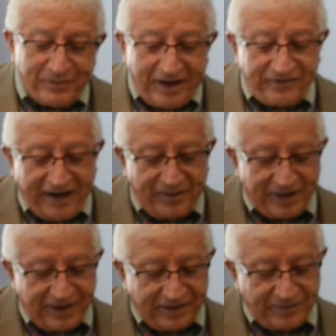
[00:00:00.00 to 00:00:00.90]
my
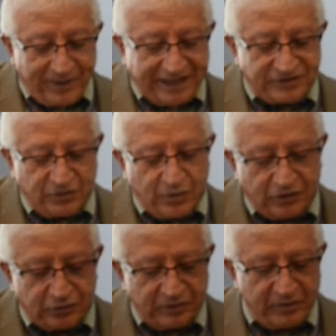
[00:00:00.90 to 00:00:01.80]
family passed the
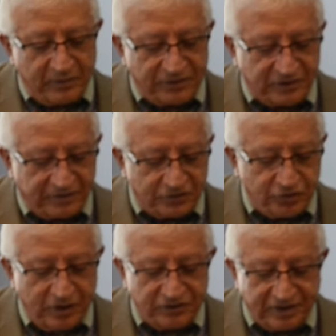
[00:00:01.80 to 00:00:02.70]
word to the members of the
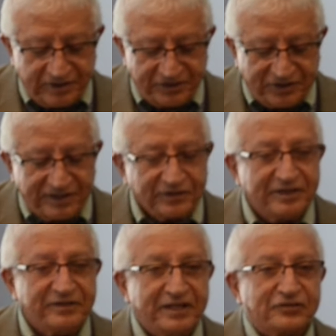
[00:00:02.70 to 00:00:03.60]
church that this kid
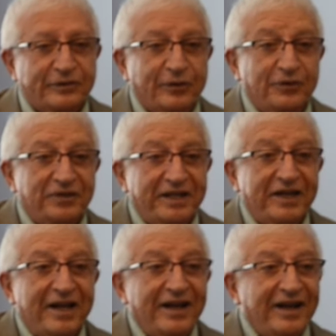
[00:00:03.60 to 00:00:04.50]
really needs
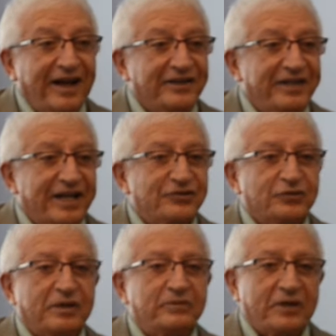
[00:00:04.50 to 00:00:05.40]
clothing, and thanks
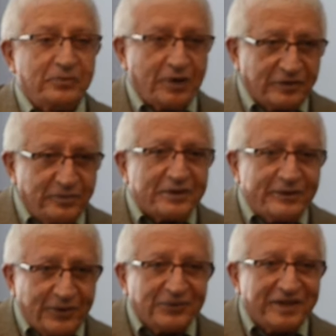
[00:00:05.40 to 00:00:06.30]
to them they brought me
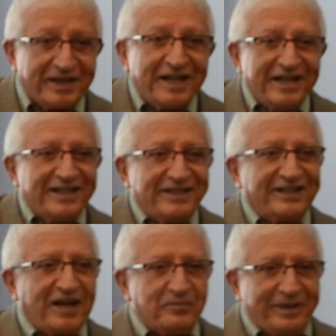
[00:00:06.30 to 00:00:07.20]
clothing,
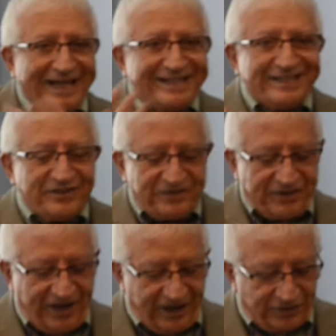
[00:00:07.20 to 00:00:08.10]
and I blended in with
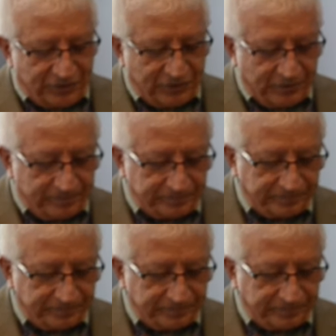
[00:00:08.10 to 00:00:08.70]
the high school.